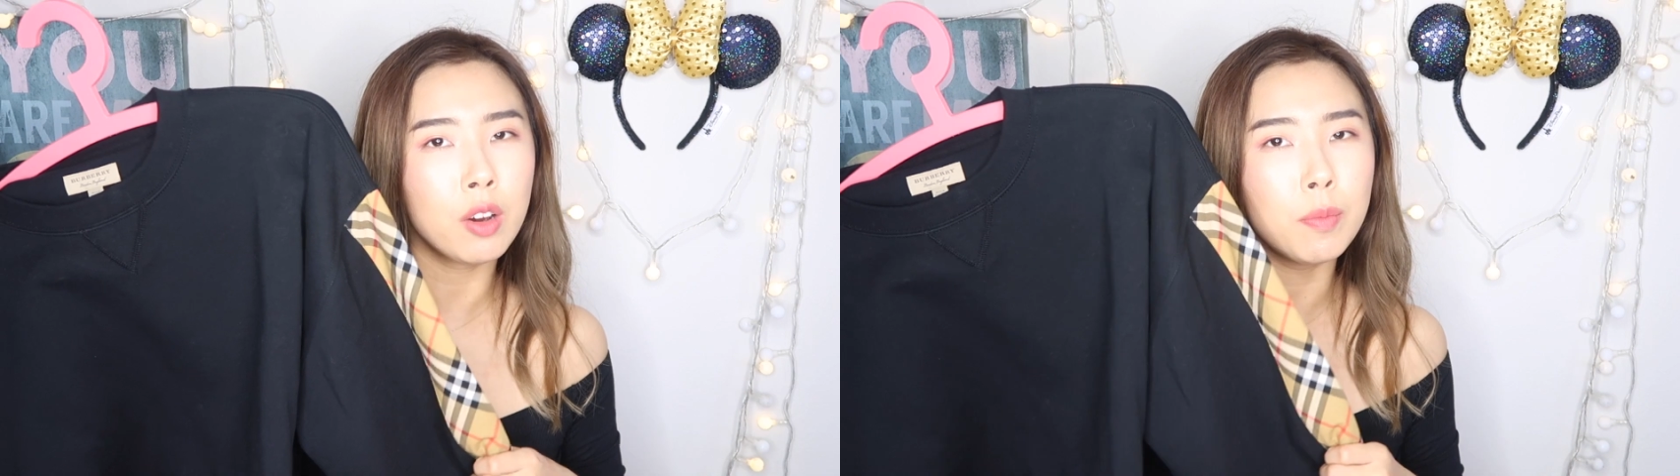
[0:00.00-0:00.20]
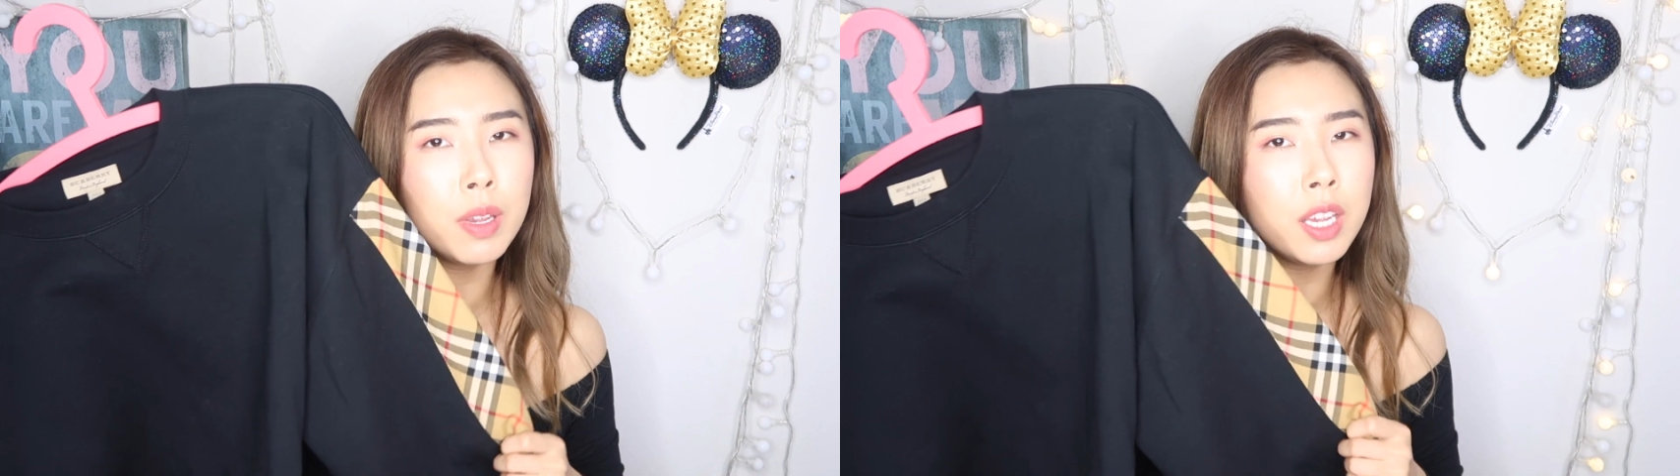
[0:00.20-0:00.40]
It
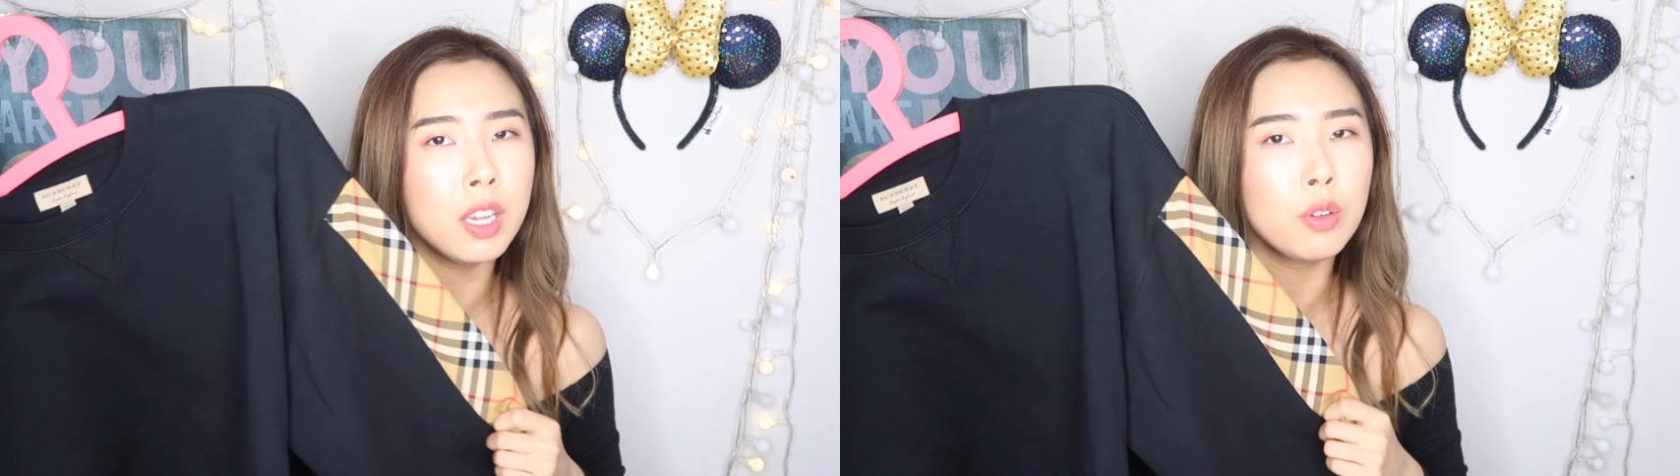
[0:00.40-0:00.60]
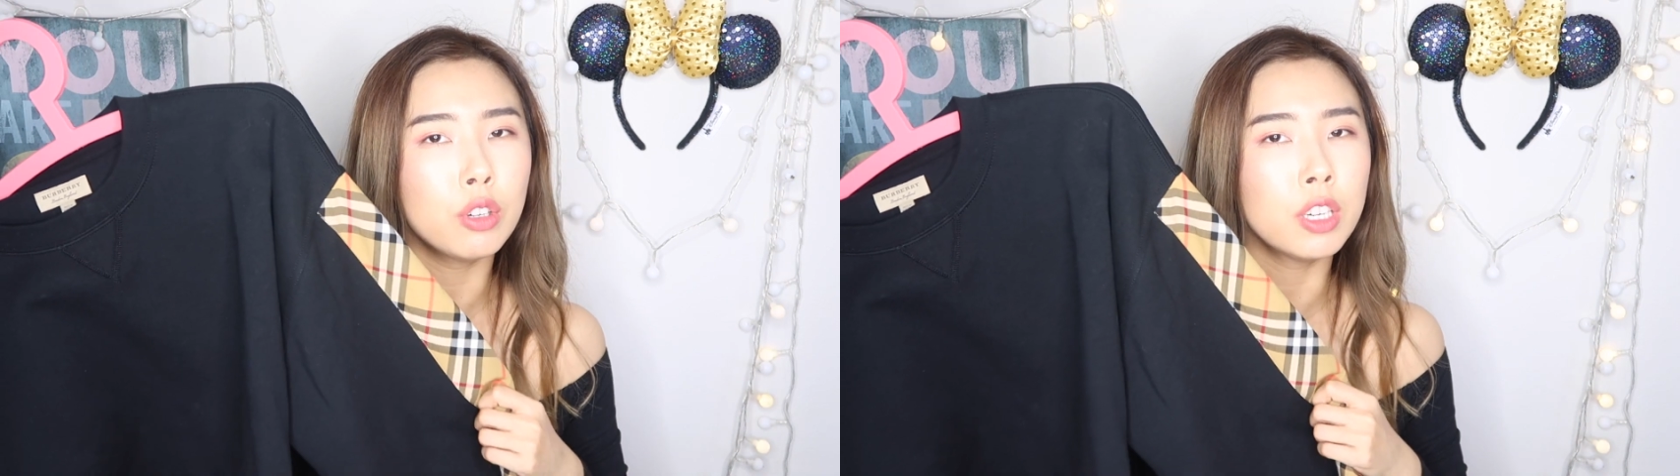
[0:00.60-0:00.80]
will
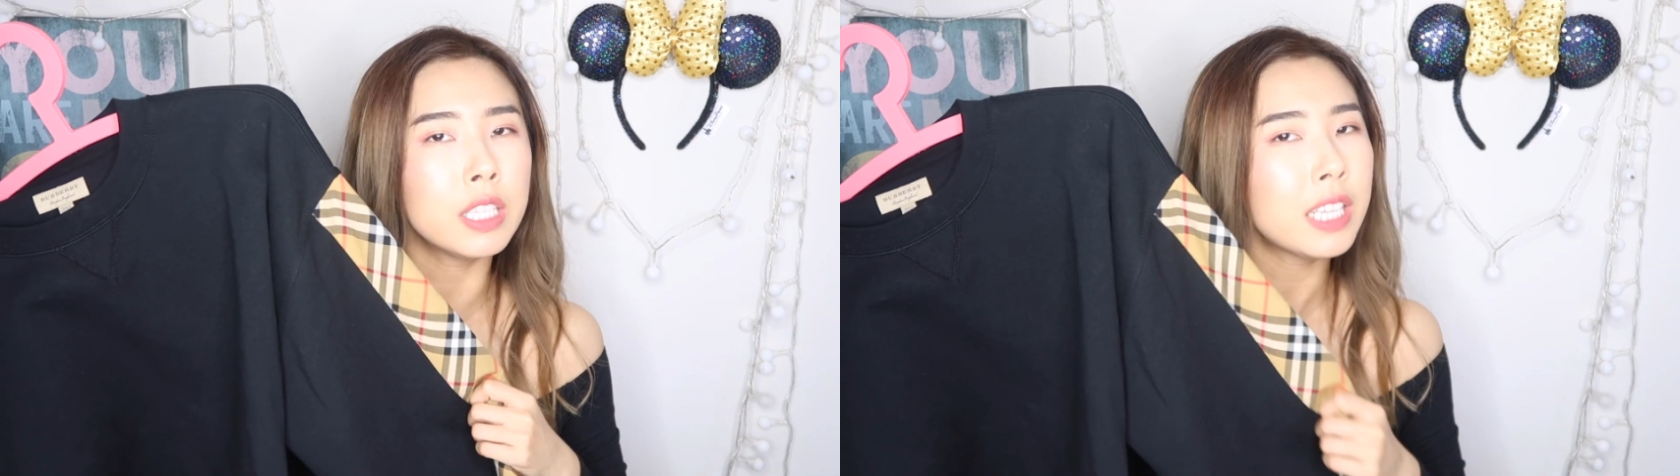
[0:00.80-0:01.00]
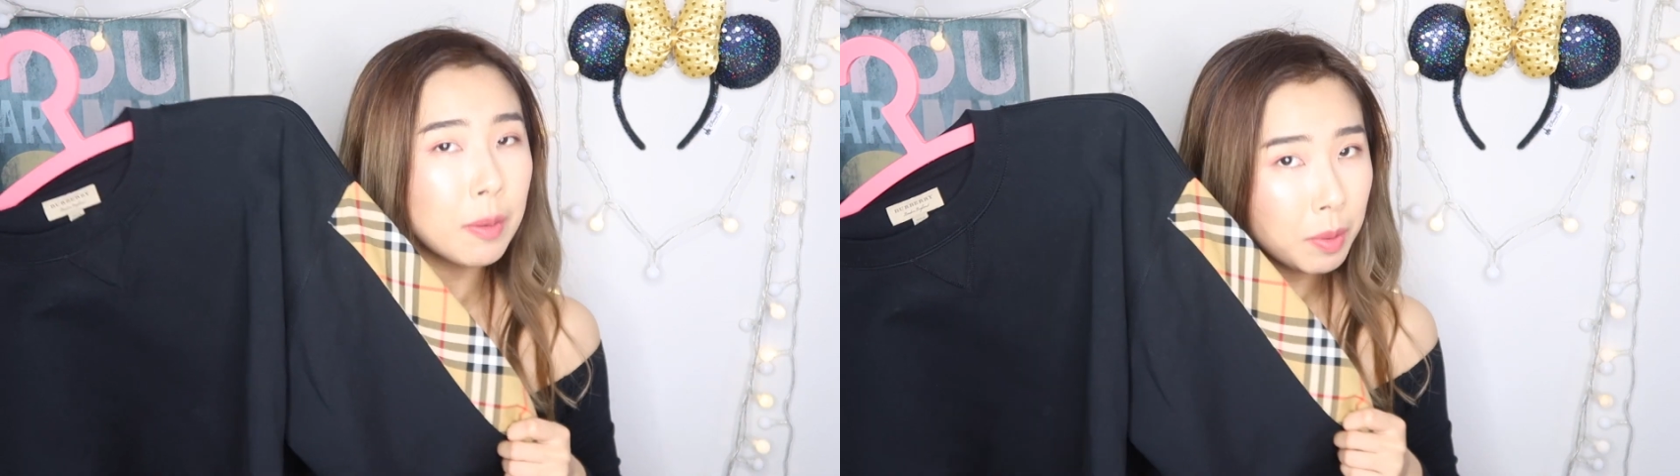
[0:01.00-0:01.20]
be your
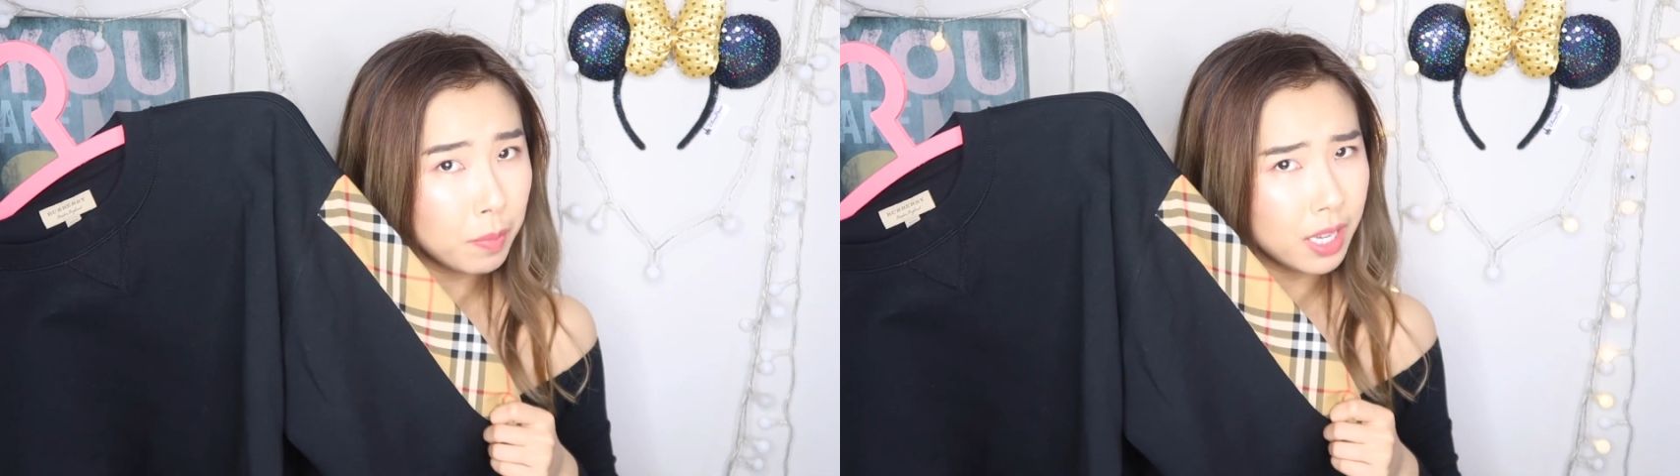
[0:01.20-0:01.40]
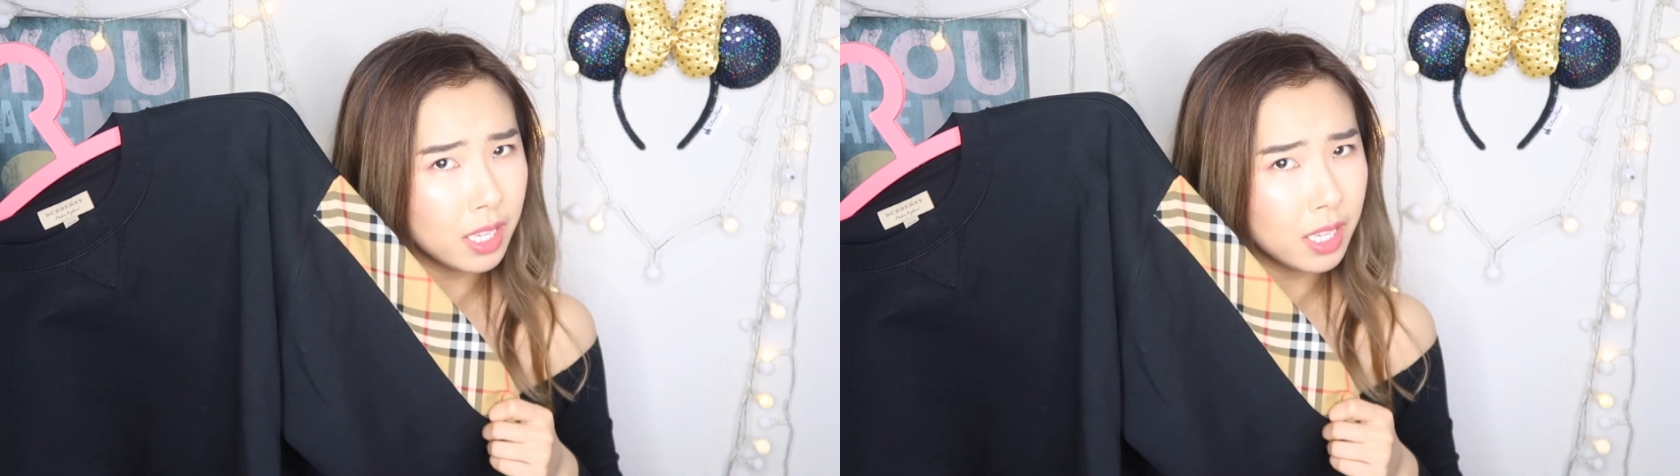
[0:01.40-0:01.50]
statement